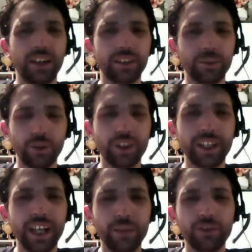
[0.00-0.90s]
What other
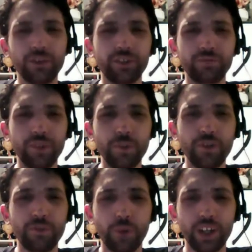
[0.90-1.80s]
games can you rip the
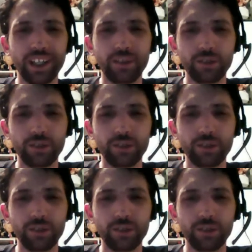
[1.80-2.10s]
spine out?